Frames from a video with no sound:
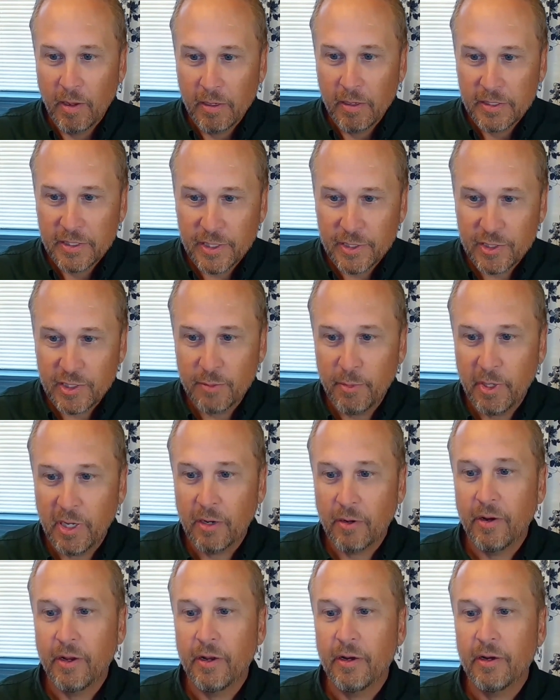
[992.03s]
system
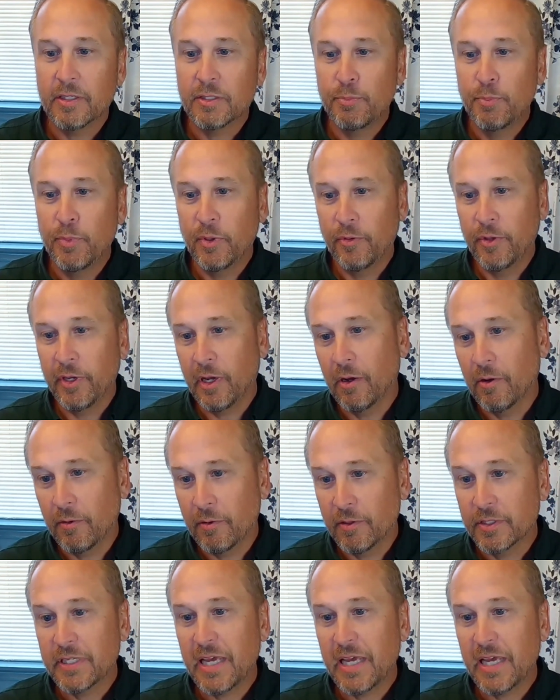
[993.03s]
integrators, building owners